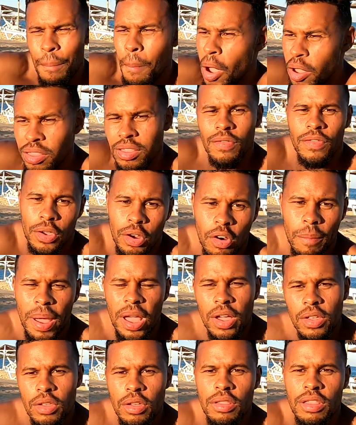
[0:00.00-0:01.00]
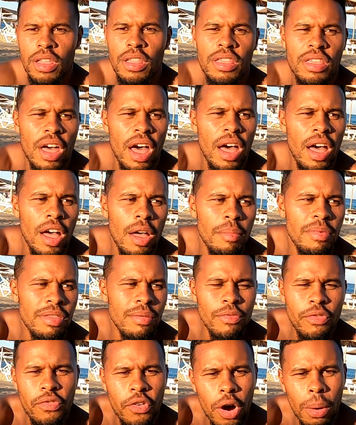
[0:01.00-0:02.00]
most of Europe uses um,
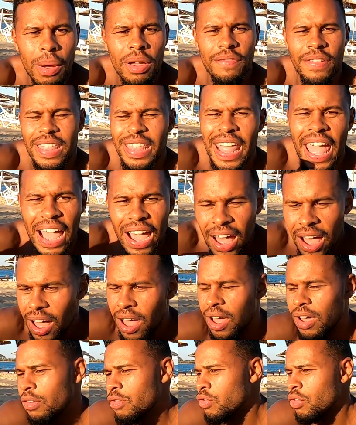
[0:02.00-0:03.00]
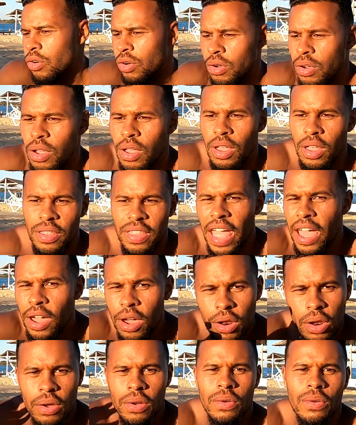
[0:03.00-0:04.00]
some form of nega or
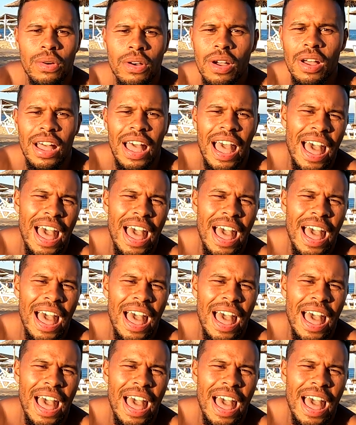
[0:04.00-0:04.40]
negro